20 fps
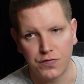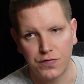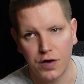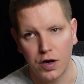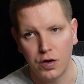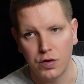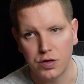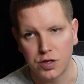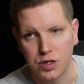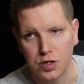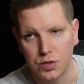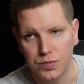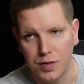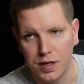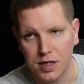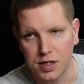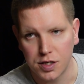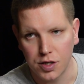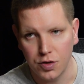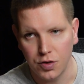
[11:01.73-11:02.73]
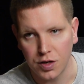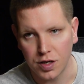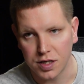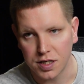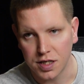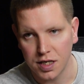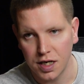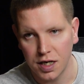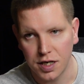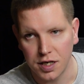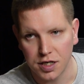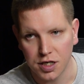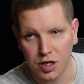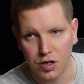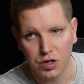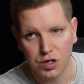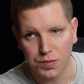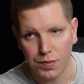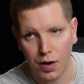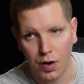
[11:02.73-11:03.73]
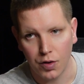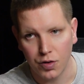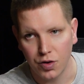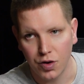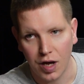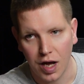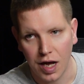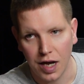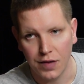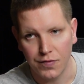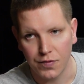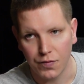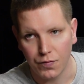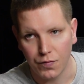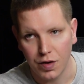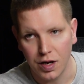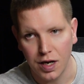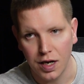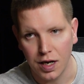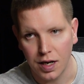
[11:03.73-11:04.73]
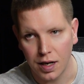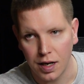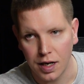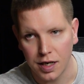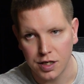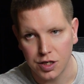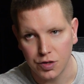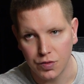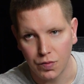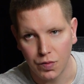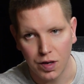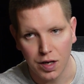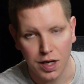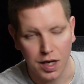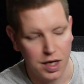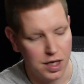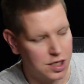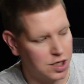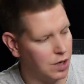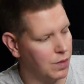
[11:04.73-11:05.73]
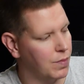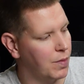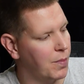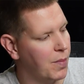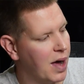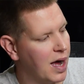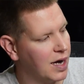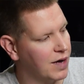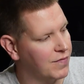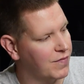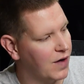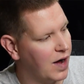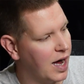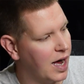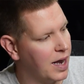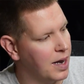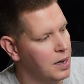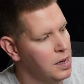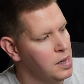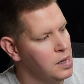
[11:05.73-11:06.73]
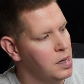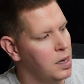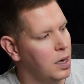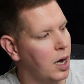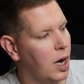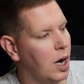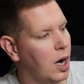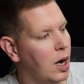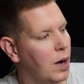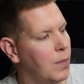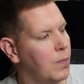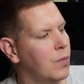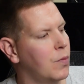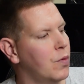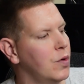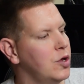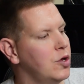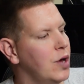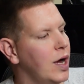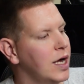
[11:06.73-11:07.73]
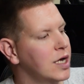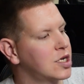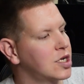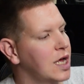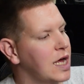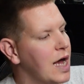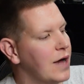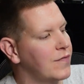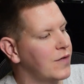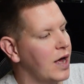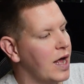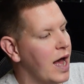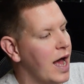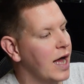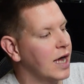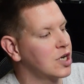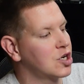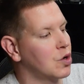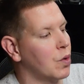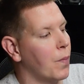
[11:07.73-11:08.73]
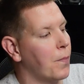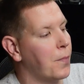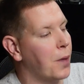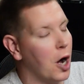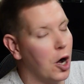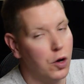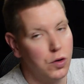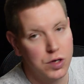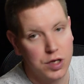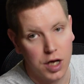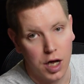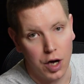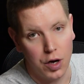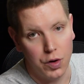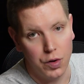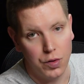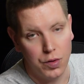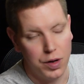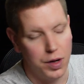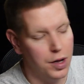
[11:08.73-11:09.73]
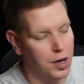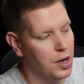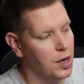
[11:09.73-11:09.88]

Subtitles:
phone, zoom in so you can see it. It's so small you can't even read it unless you really get something to magnify it. When you actually have an actual postcode,